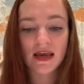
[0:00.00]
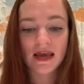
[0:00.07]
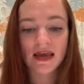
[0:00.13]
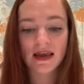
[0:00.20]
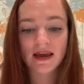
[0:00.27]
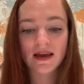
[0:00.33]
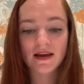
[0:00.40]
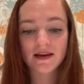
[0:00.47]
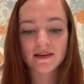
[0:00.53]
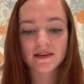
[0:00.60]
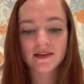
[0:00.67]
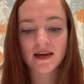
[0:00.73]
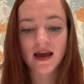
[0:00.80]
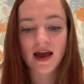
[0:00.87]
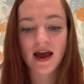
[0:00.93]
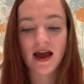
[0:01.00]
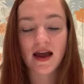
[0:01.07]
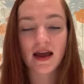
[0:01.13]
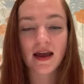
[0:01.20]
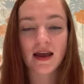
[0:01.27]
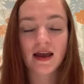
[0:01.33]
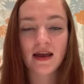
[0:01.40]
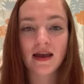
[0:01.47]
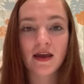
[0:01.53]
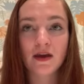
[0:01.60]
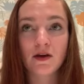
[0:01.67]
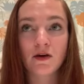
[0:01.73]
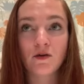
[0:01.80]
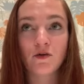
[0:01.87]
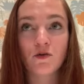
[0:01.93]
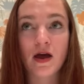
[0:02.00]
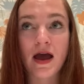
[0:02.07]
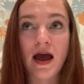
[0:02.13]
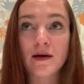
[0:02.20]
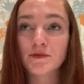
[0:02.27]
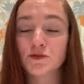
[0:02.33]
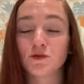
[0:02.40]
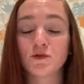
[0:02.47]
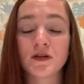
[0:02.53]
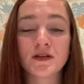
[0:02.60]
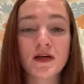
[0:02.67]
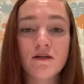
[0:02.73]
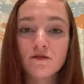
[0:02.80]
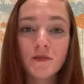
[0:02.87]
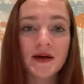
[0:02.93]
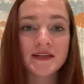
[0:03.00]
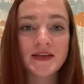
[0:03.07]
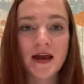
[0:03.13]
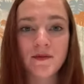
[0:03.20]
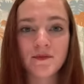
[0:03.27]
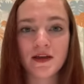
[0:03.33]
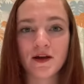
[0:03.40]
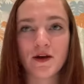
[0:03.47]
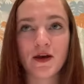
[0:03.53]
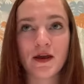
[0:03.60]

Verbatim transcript: And I absolutely loved my time there.